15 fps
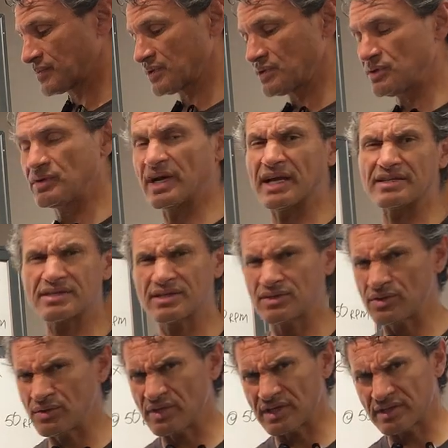You guys can
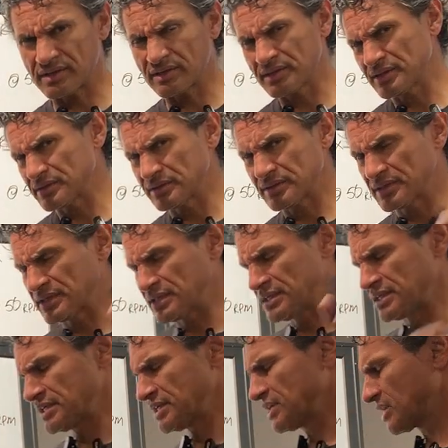do the
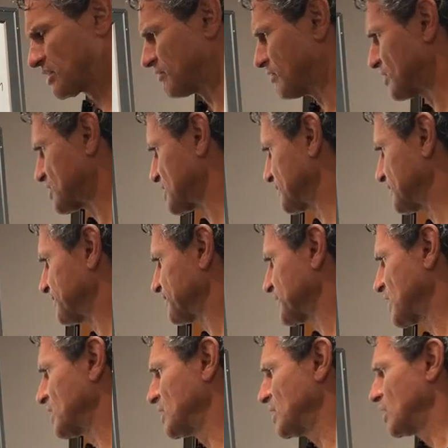conversion
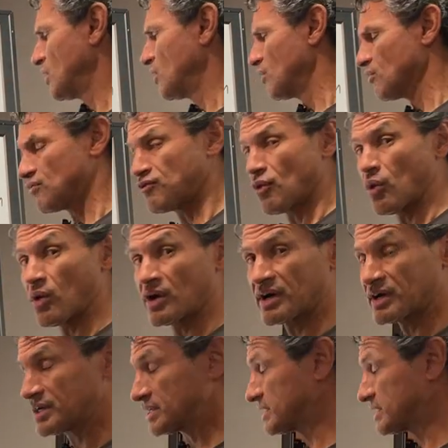for